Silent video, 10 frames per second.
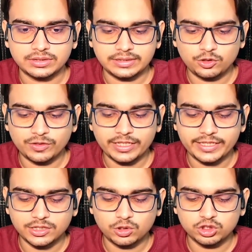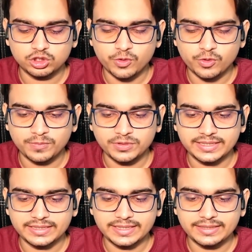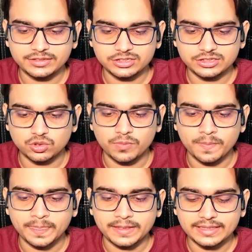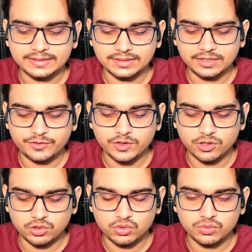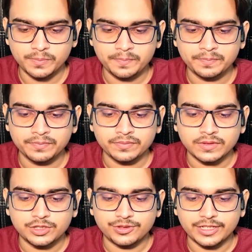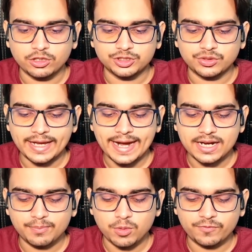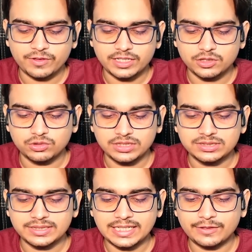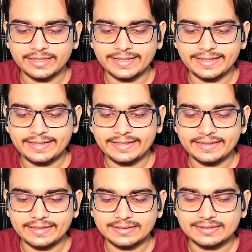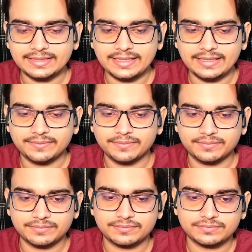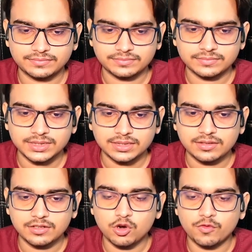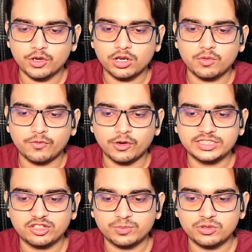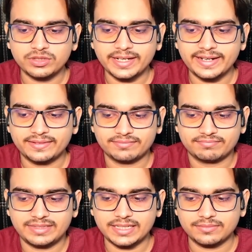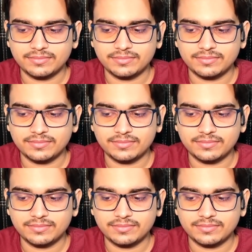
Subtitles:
you can hear those pops, I think. So yes, if you want to, you can also add a pop filter to this. That will greatly increase the overall voice output. And yeah,